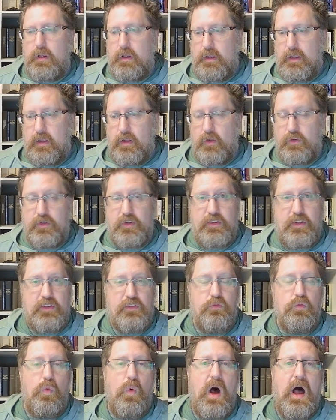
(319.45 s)
it also says
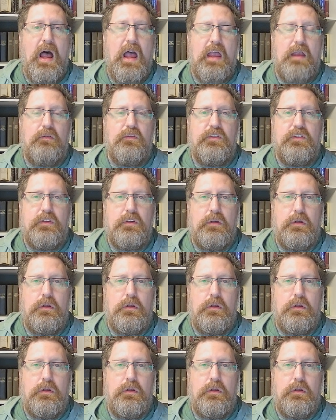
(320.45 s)
wives.